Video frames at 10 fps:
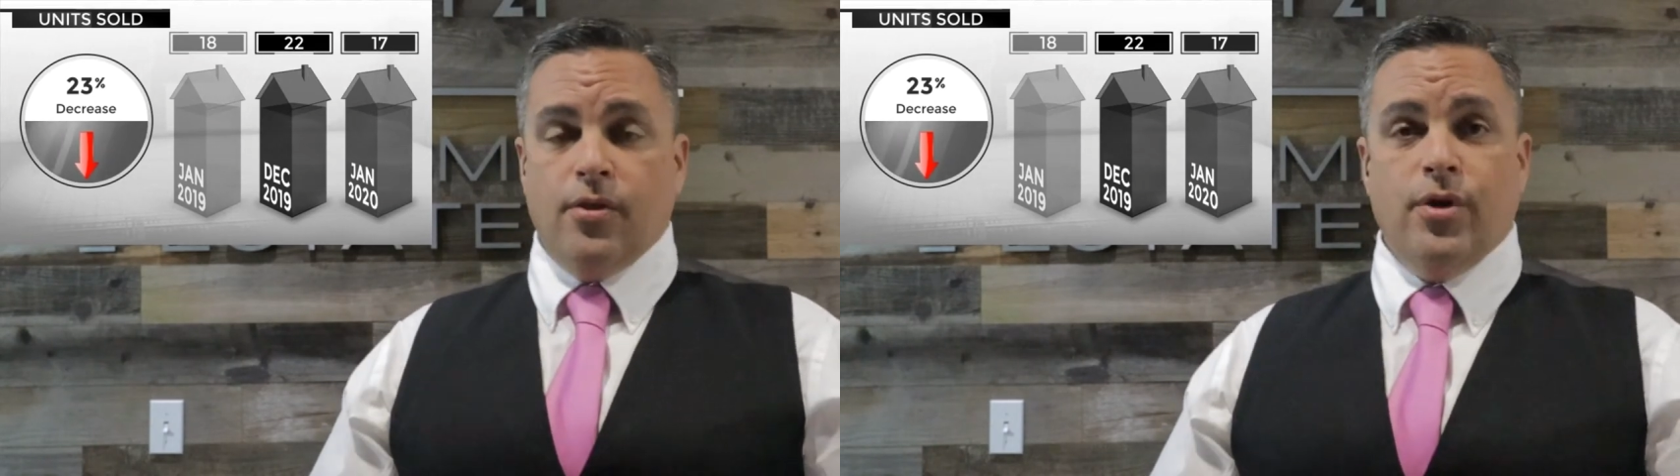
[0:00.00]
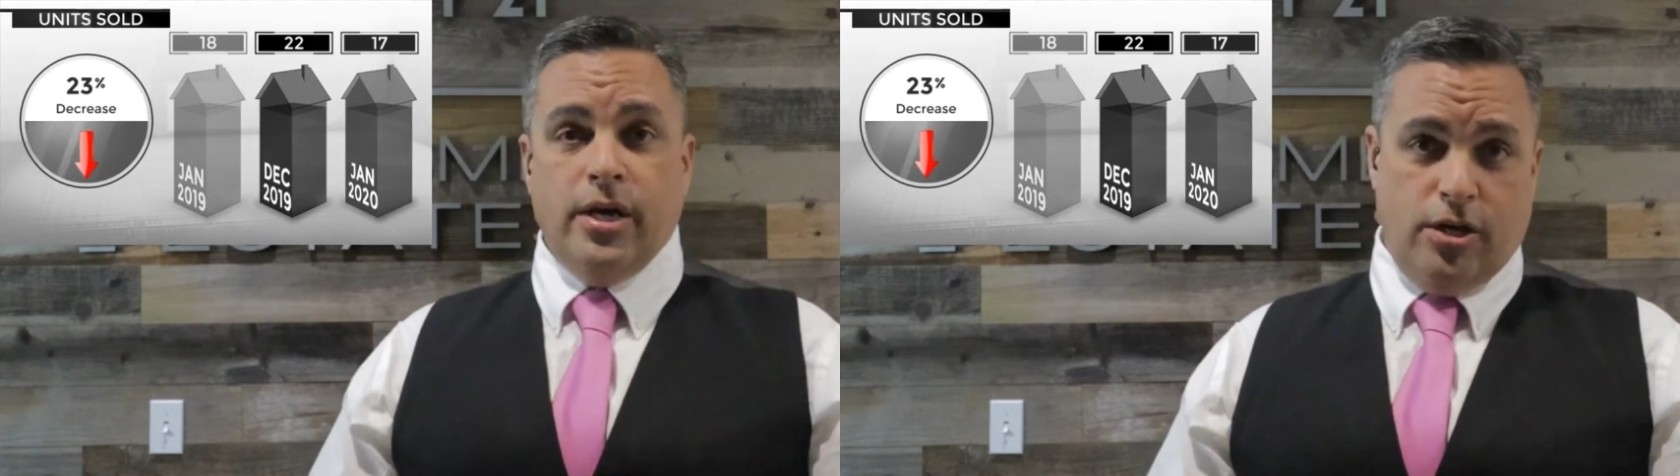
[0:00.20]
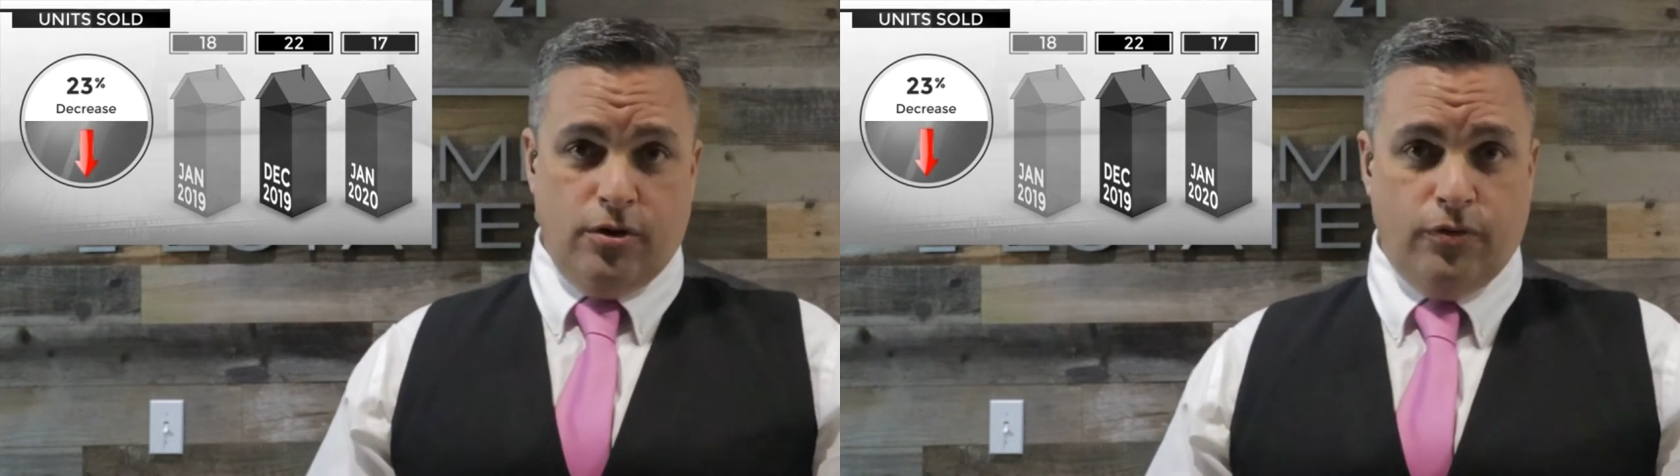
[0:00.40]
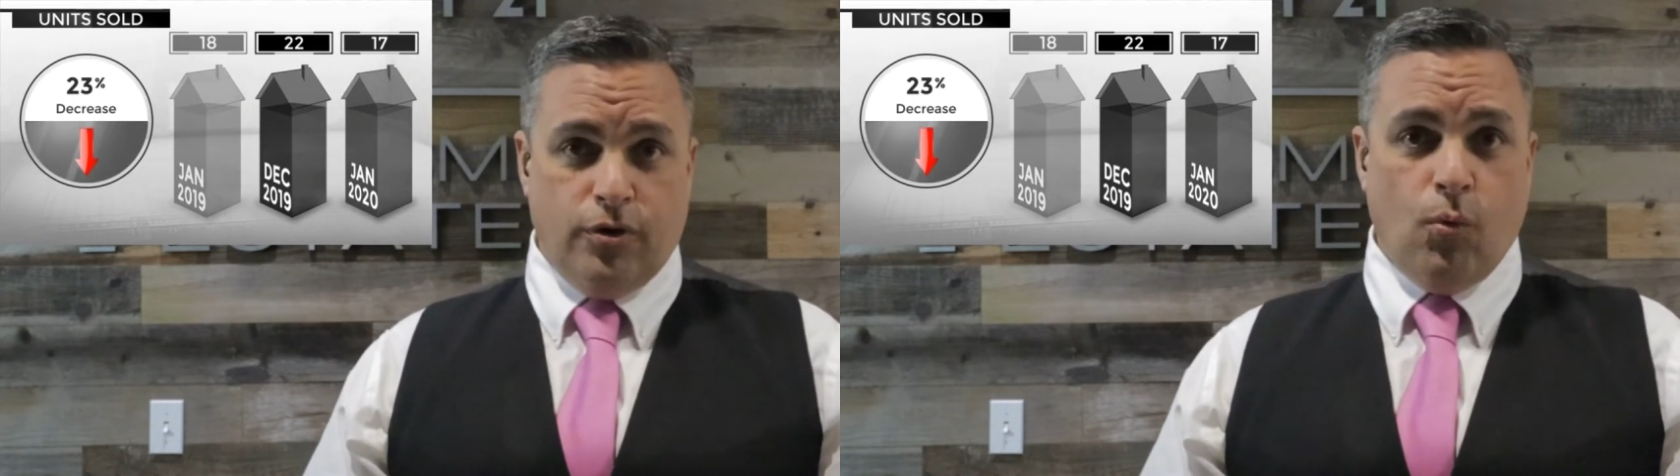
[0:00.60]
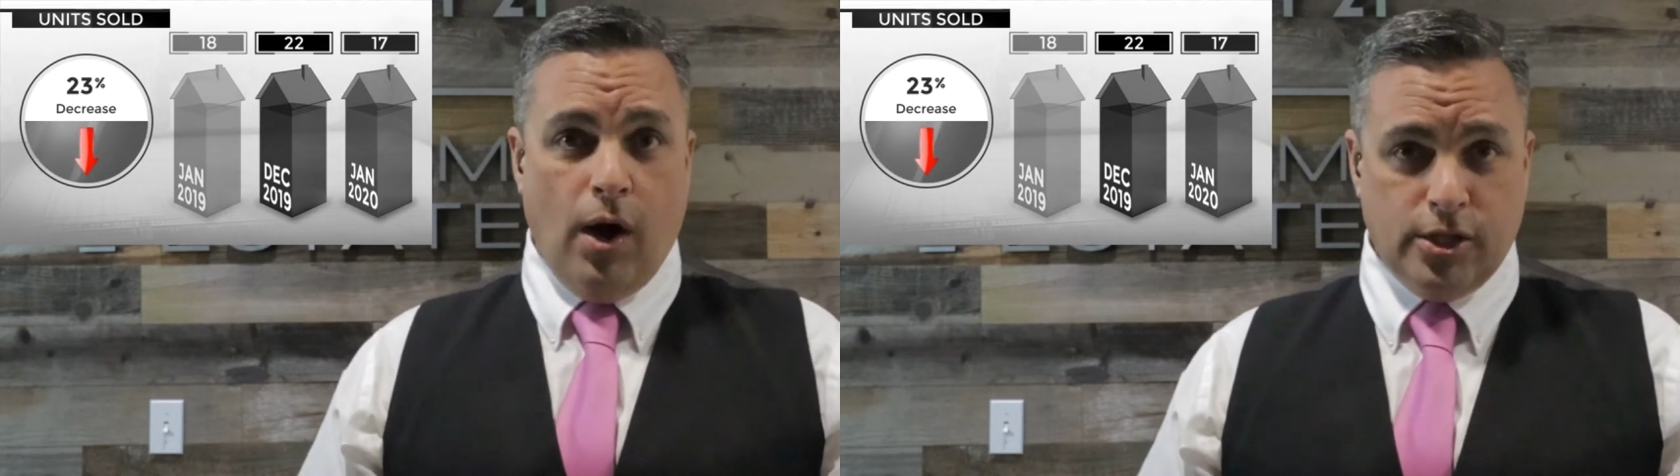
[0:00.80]
Thank you
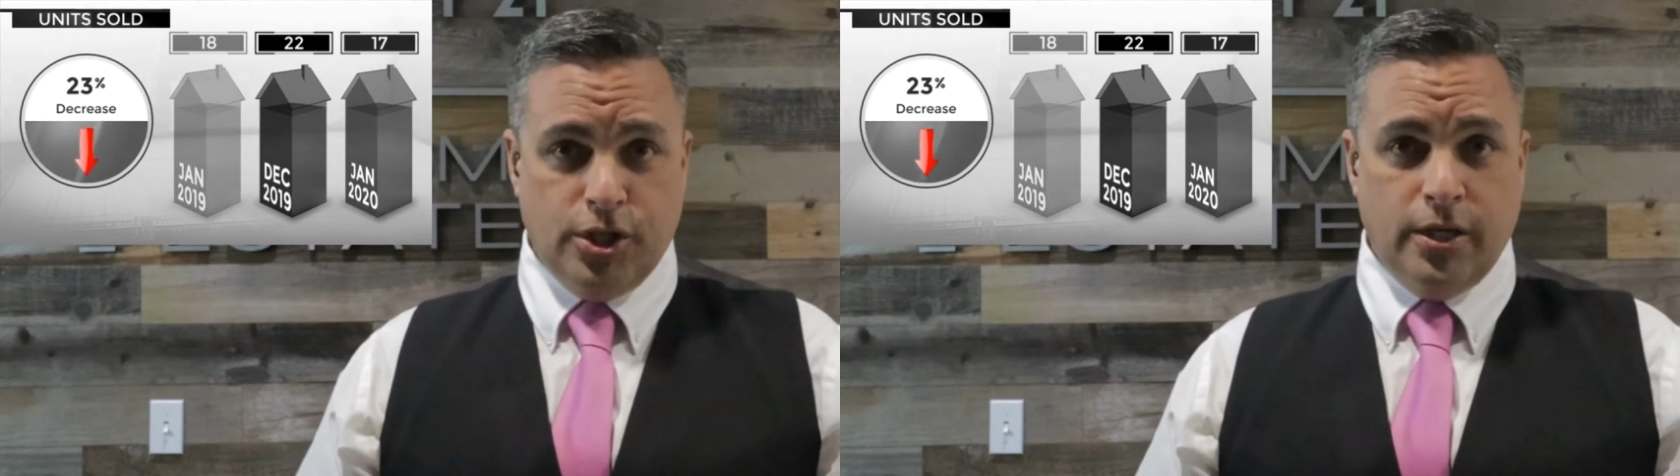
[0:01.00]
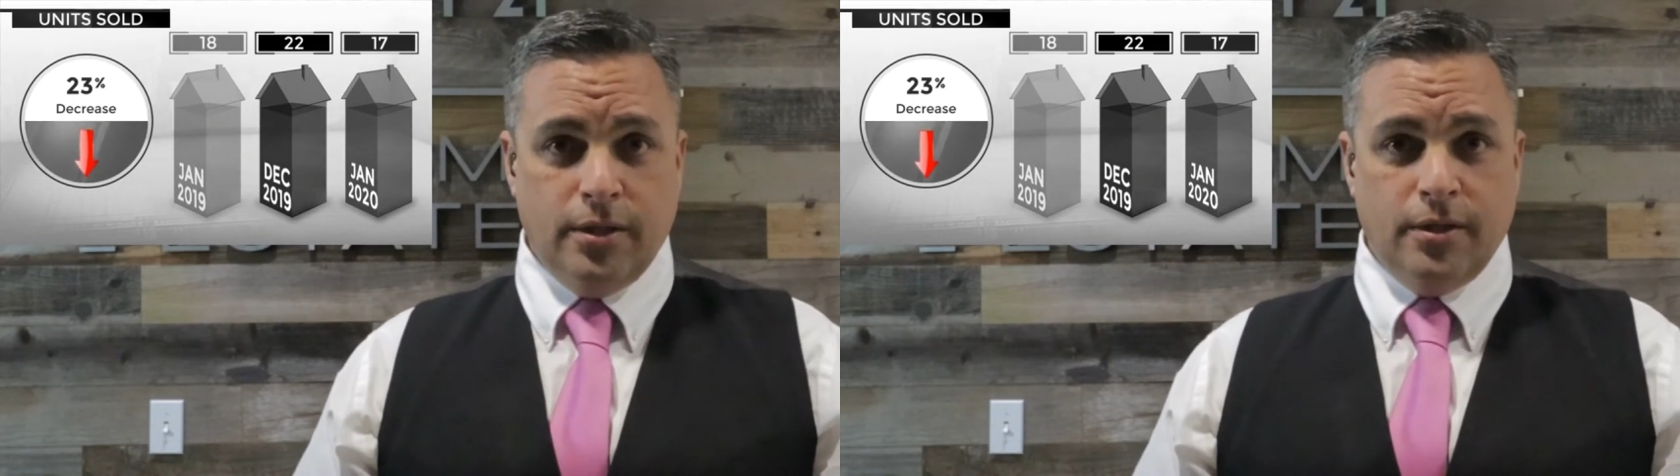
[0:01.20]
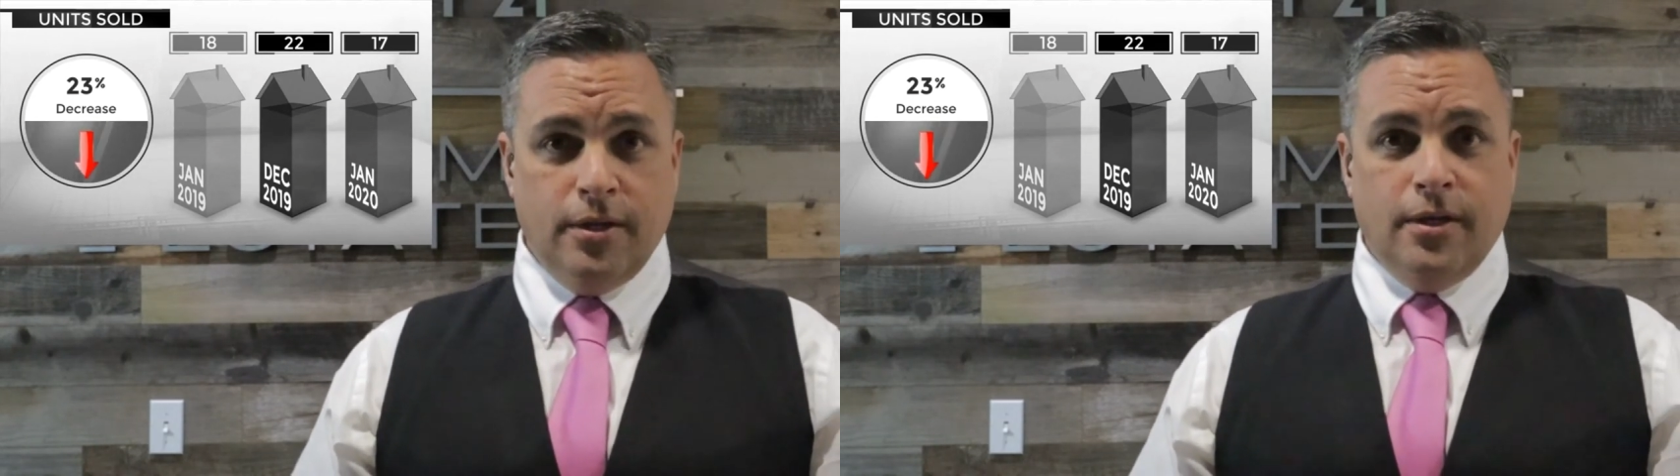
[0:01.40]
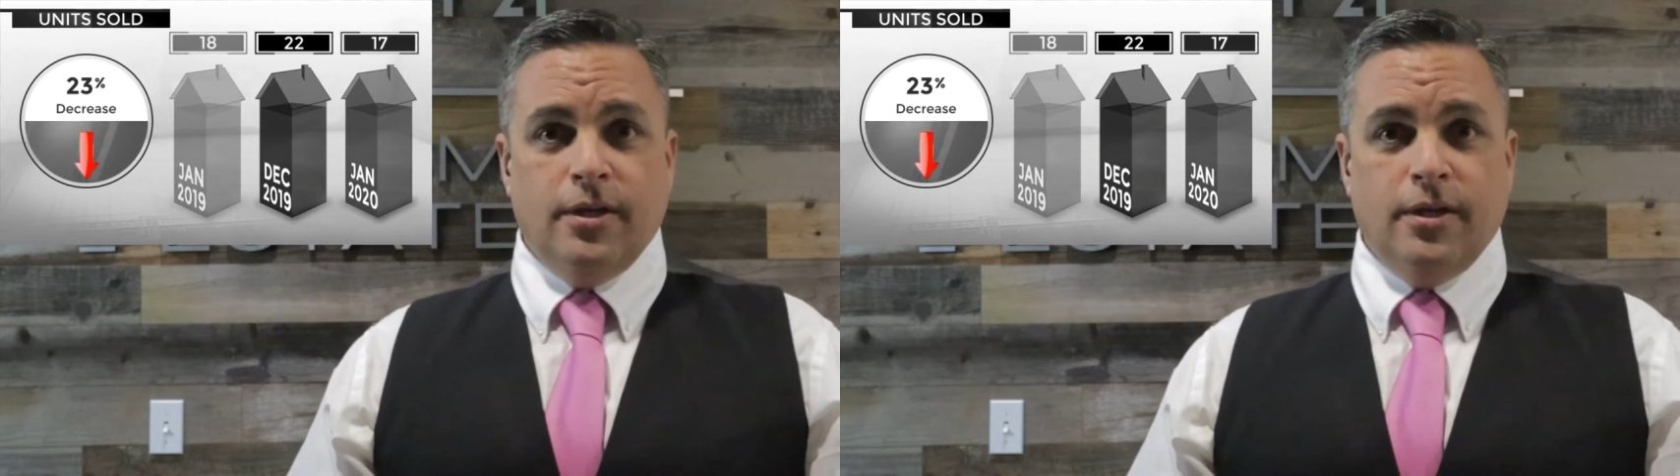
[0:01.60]
for watching.